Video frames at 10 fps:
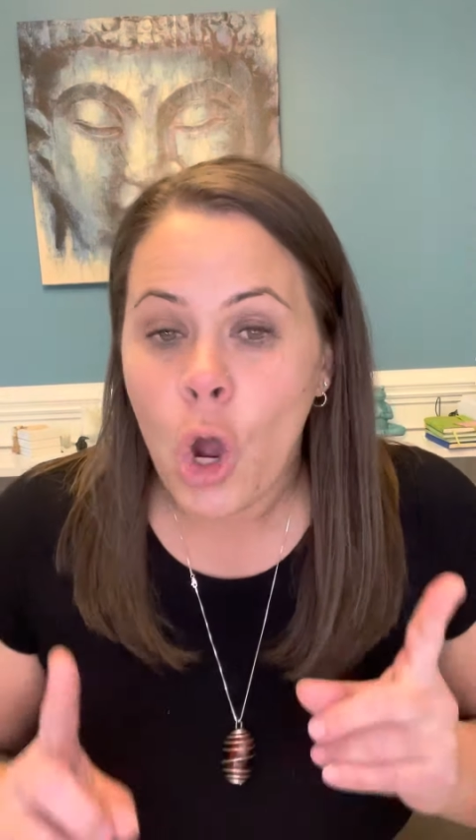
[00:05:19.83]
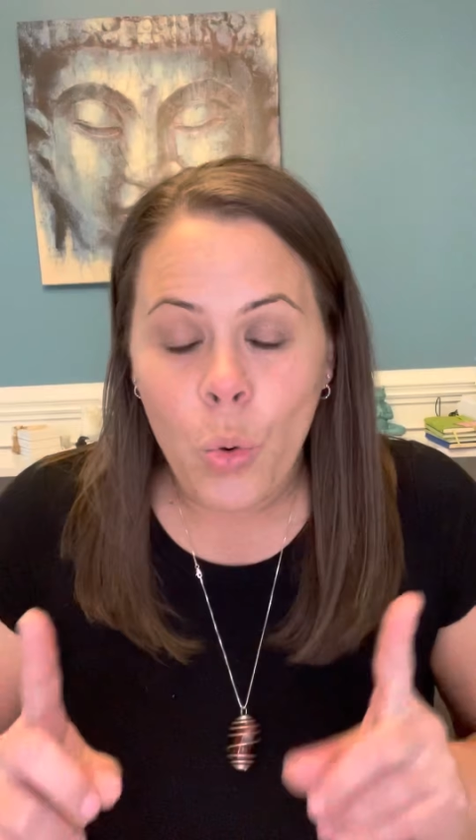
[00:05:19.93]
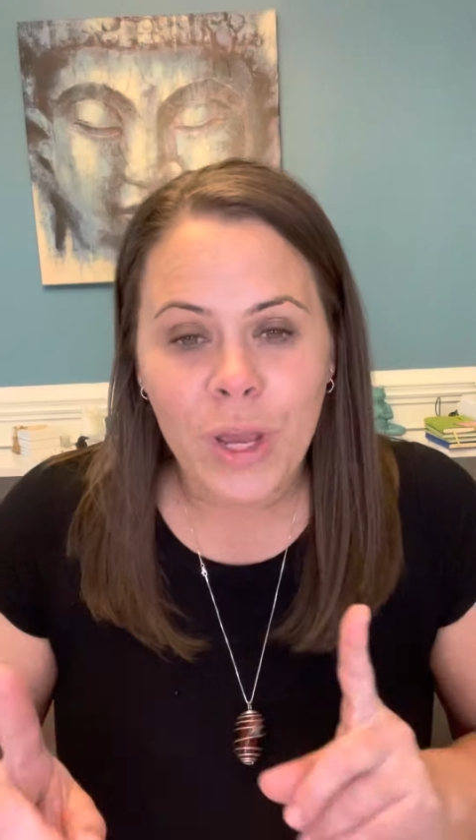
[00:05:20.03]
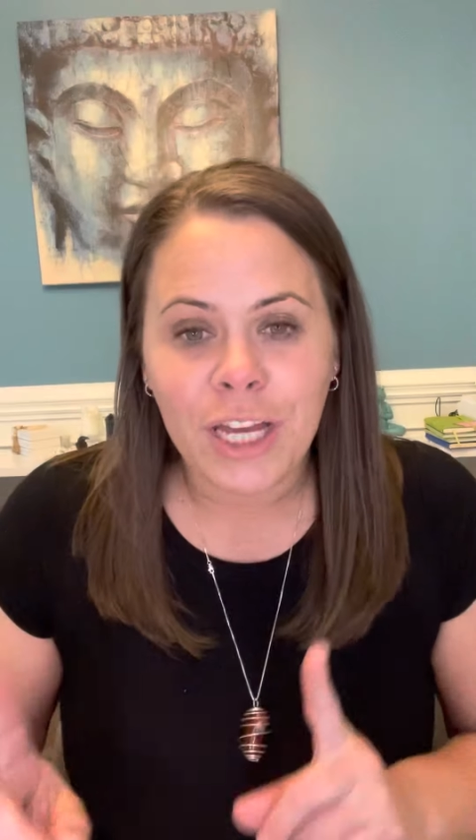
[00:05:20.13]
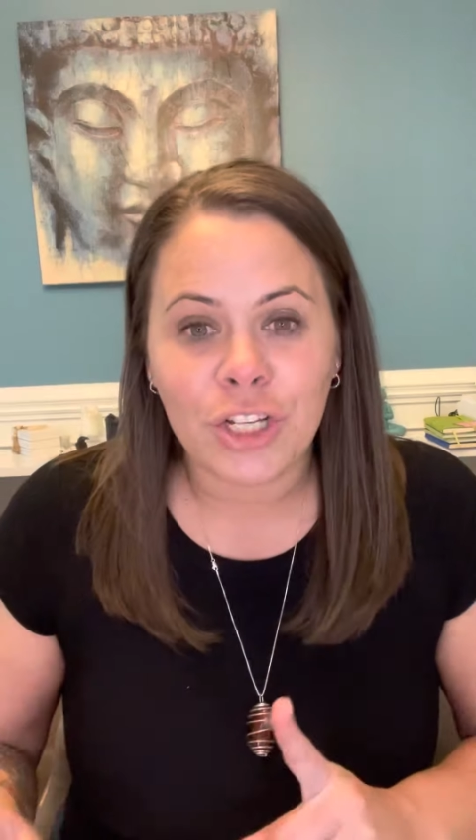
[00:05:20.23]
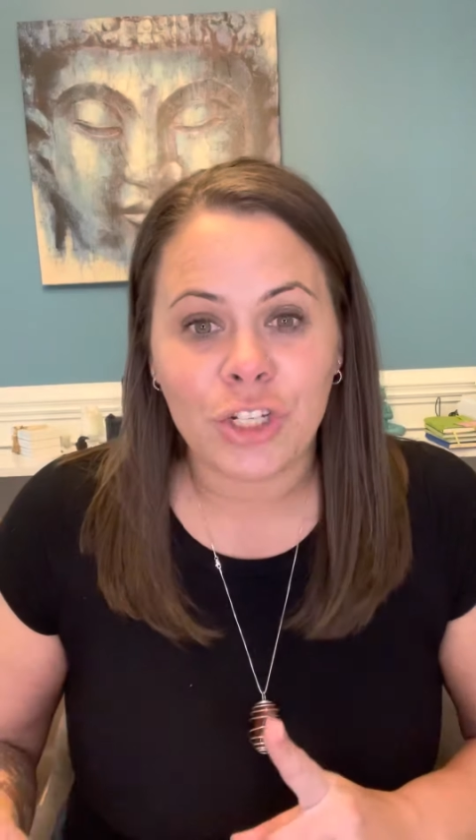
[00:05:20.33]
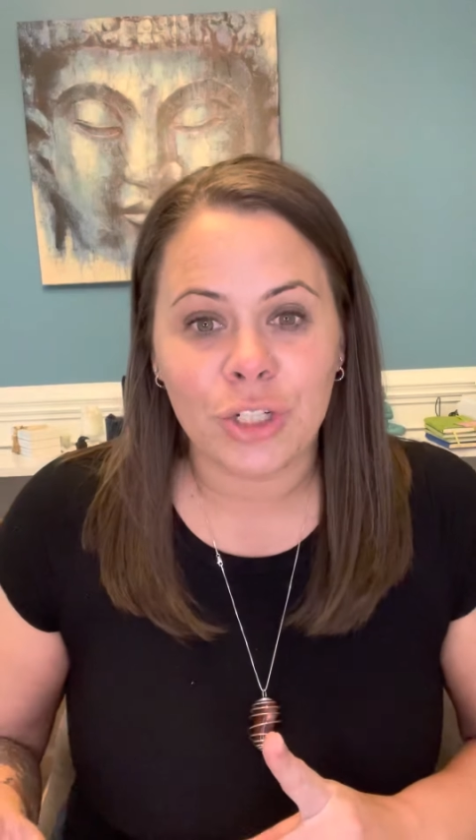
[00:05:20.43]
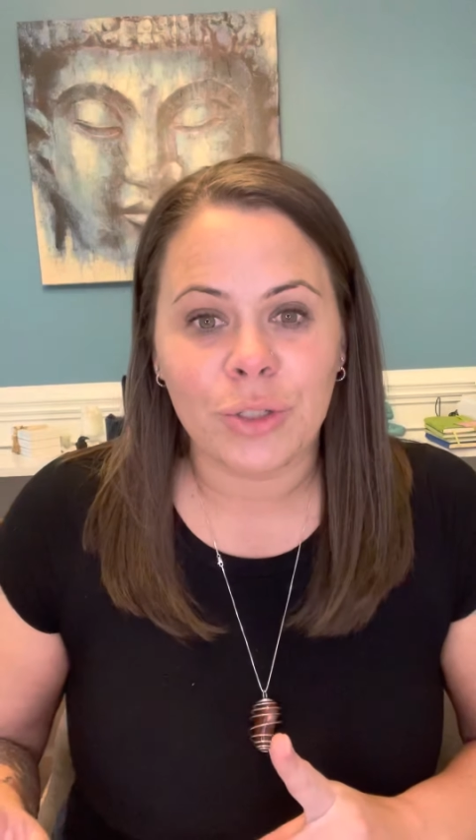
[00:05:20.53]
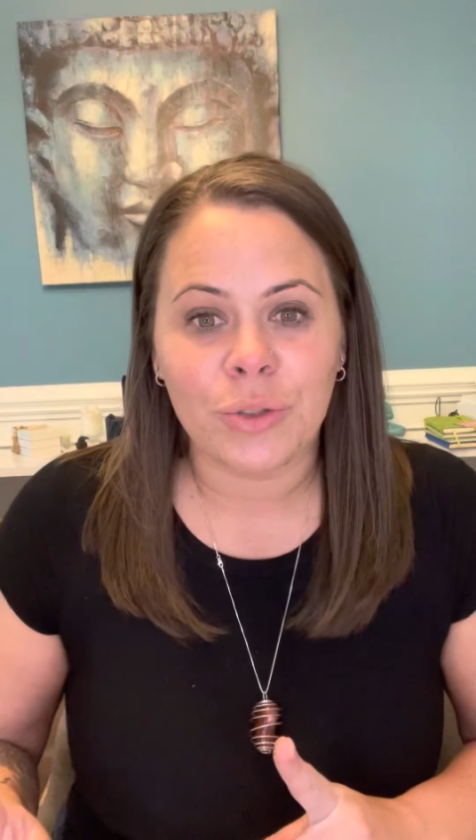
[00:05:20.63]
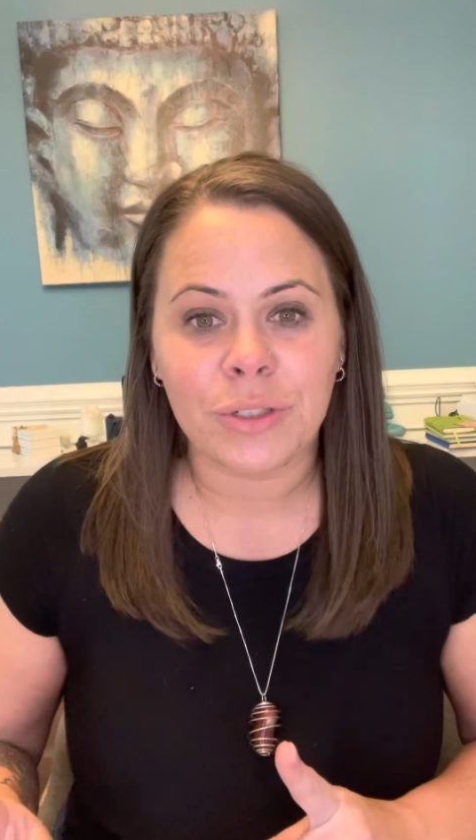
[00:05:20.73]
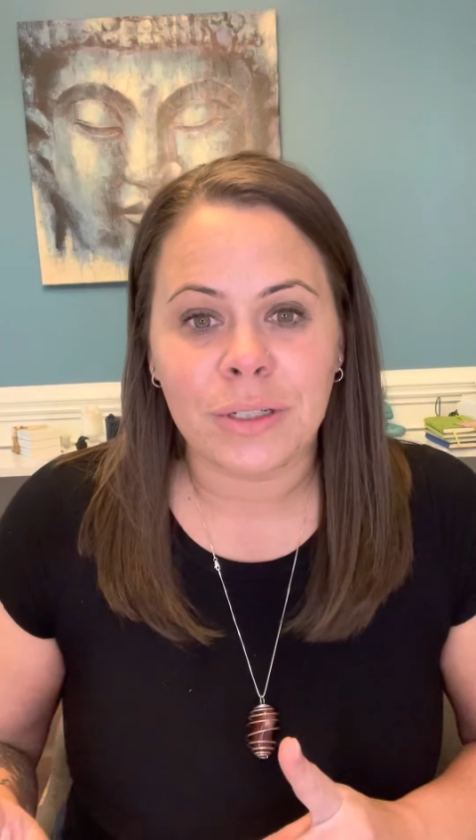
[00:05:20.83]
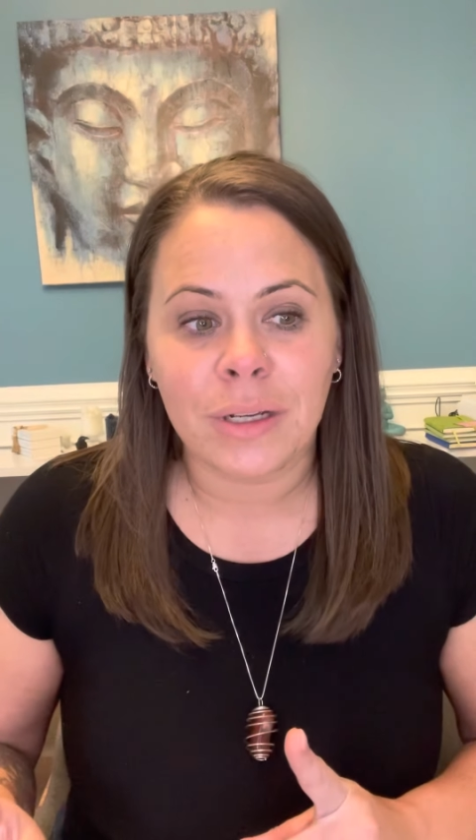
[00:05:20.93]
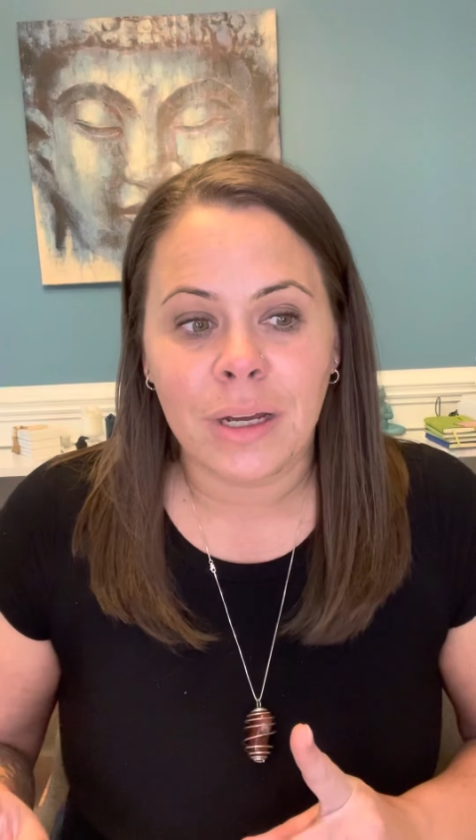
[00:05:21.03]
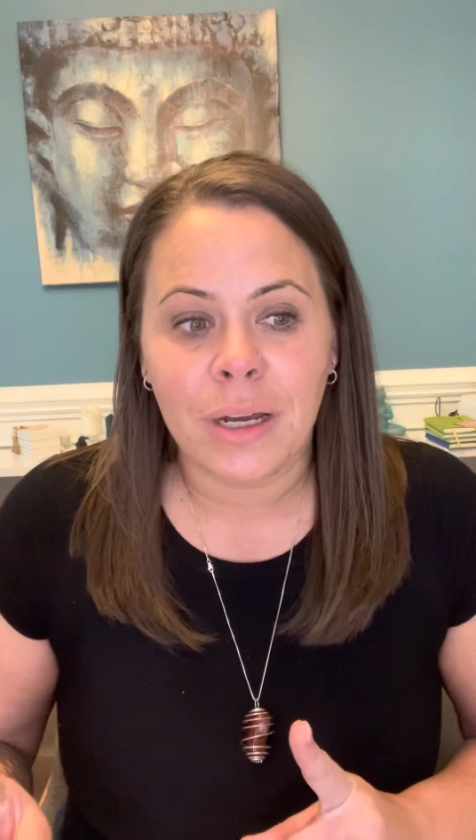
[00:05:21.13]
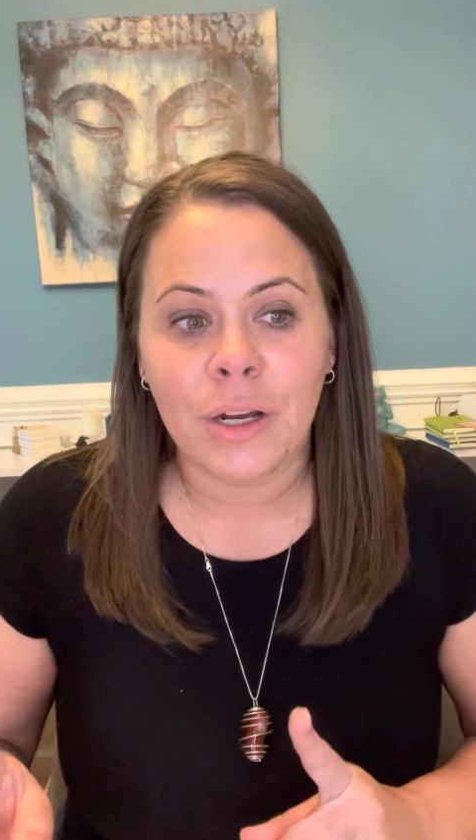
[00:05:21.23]
We can choose
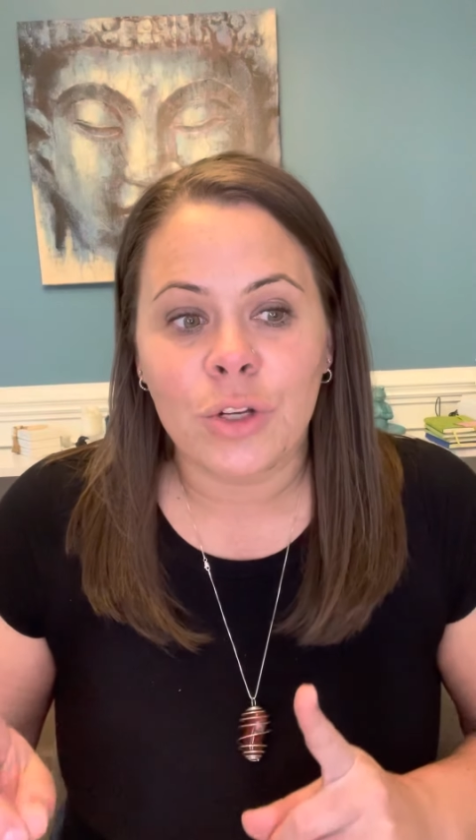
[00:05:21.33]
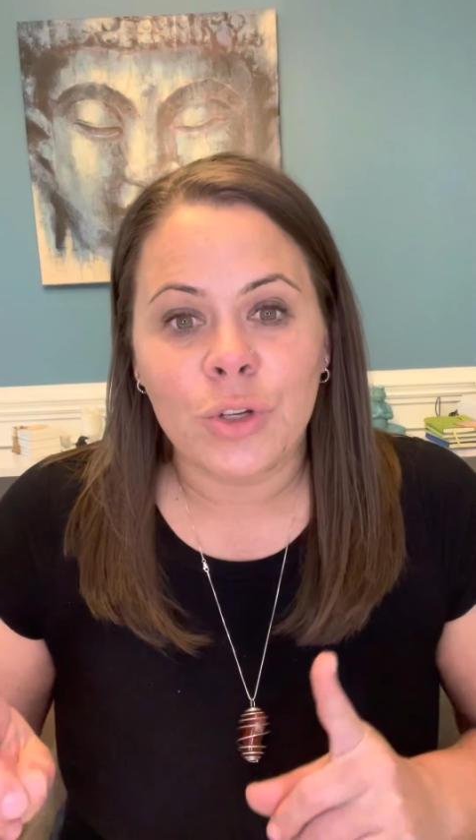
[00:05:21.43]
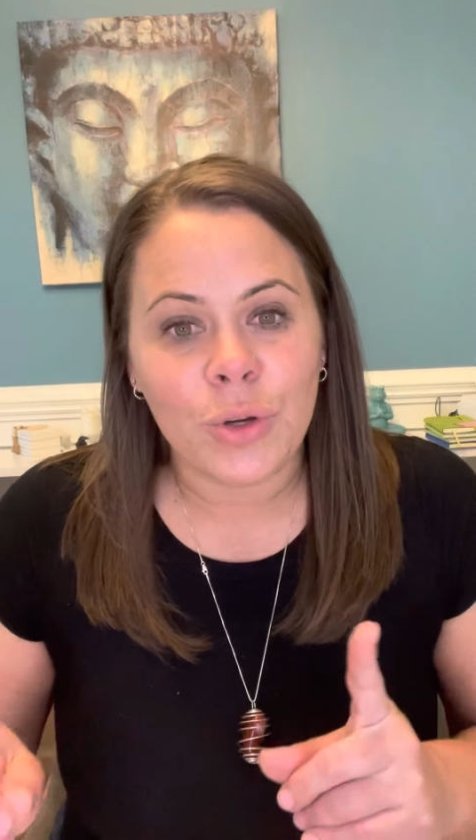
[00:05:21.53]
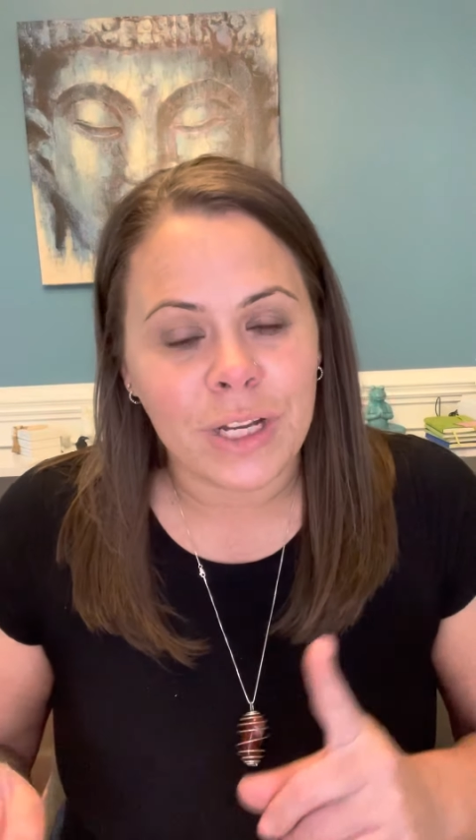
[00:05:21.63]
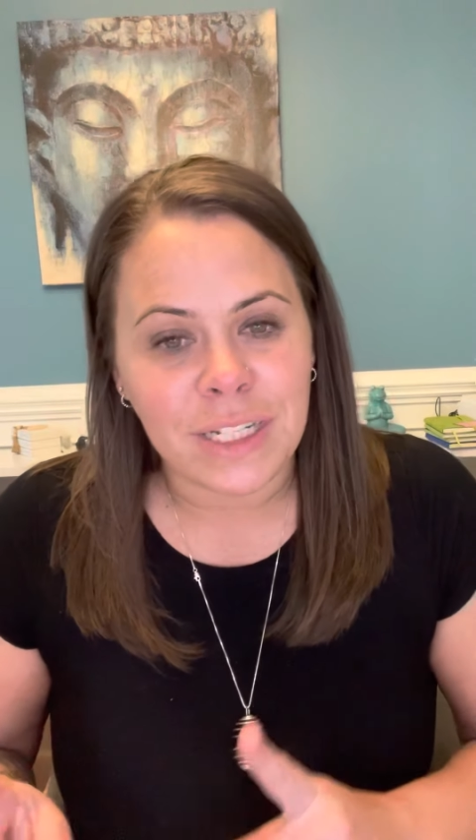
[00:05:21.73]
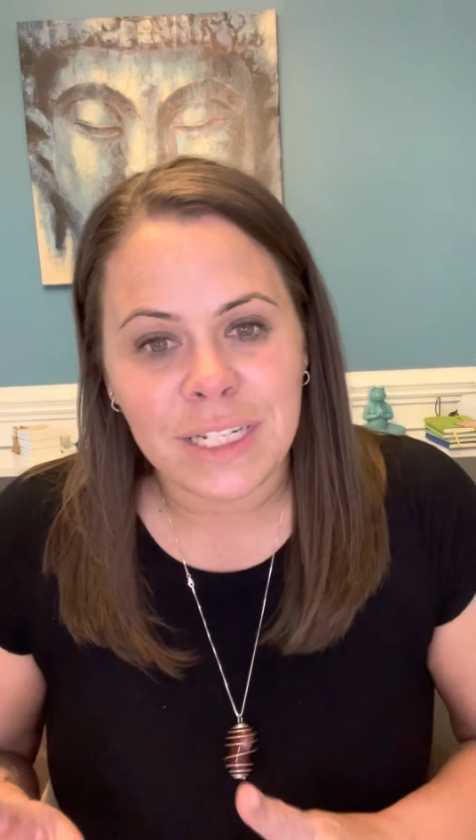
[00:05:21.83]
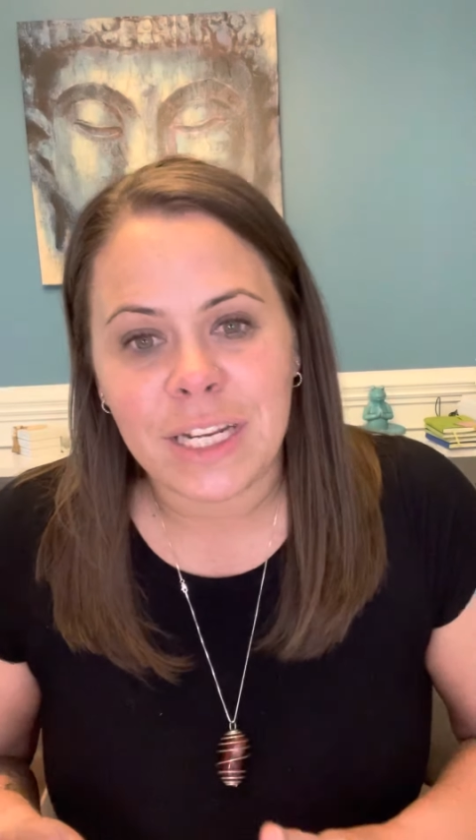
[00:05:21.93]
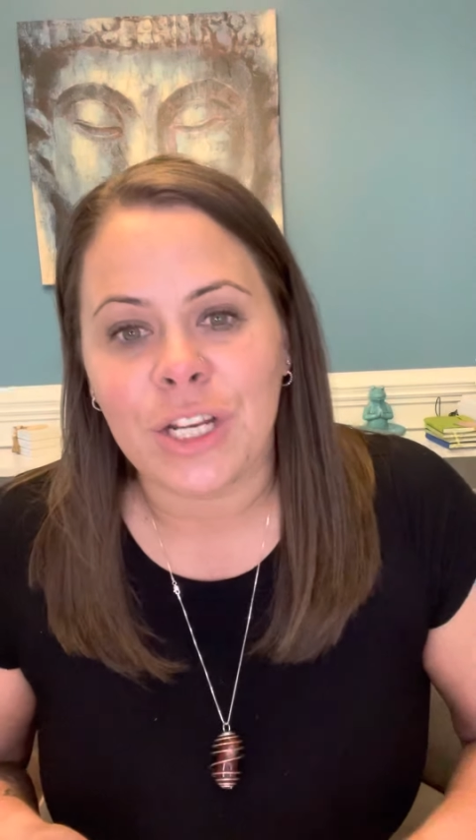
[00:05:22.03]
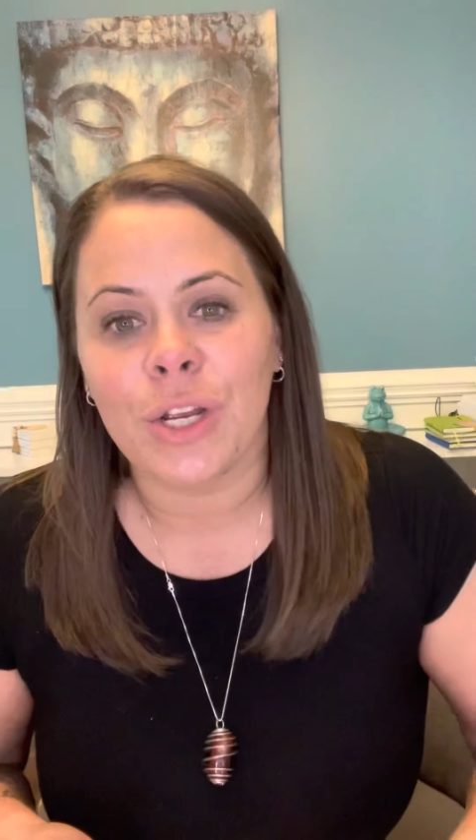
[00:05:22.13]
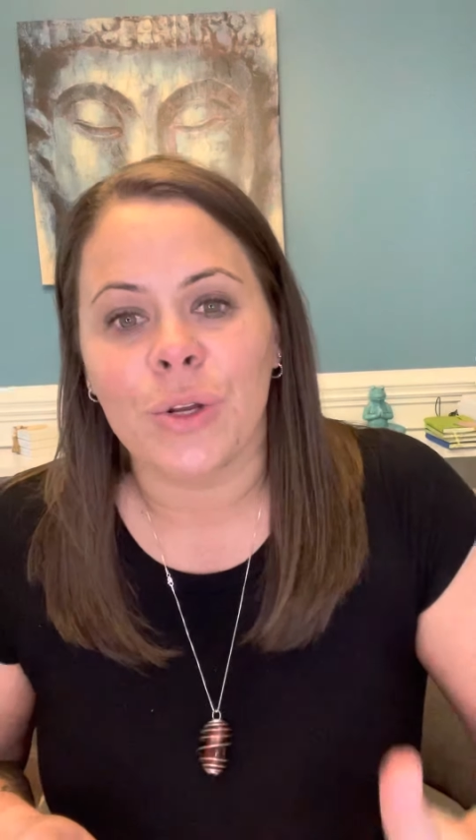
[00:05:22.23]
to continue